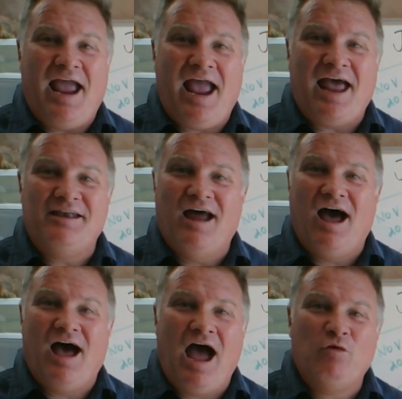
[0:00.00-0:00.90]
and
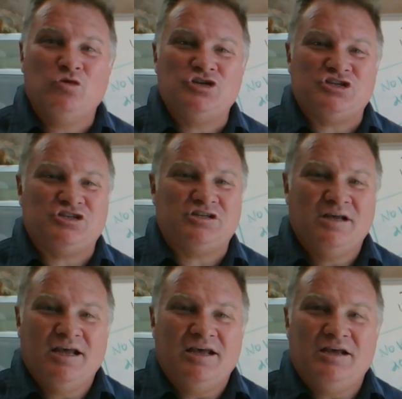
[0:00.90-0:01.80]
I will just
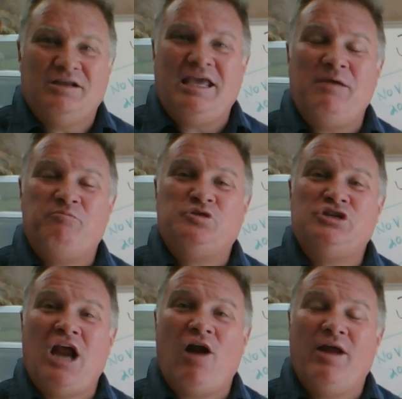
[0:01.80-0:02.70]
keep
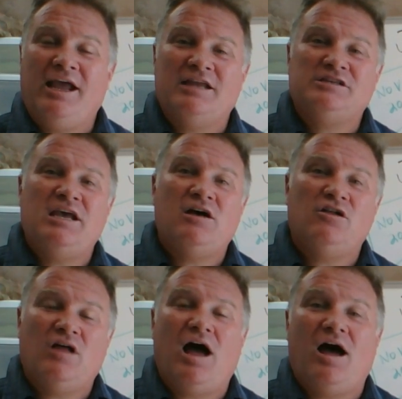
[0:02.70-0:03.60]
sharing
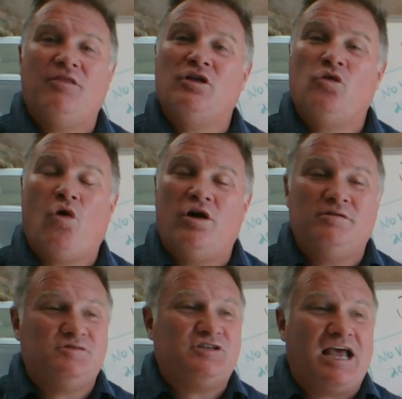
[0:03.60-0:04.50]
until the
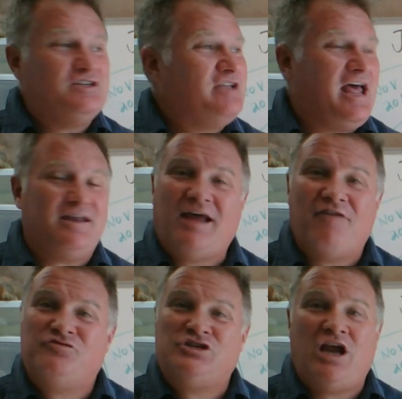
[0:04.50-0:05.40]
Lord says that
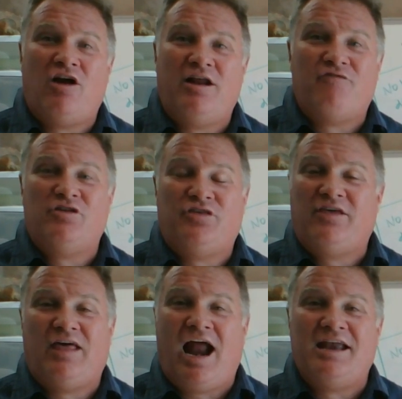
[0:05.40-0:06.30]
I've shared
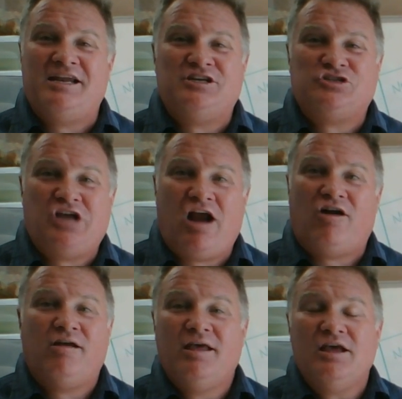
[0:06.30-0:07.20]
everything that I need to
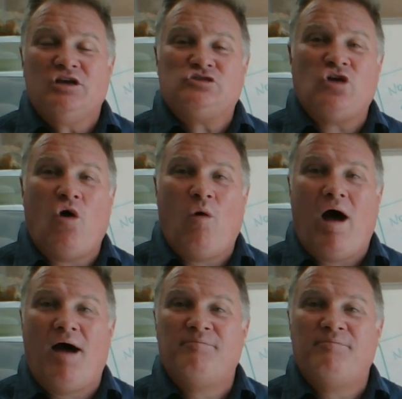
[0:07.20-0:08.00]
share. So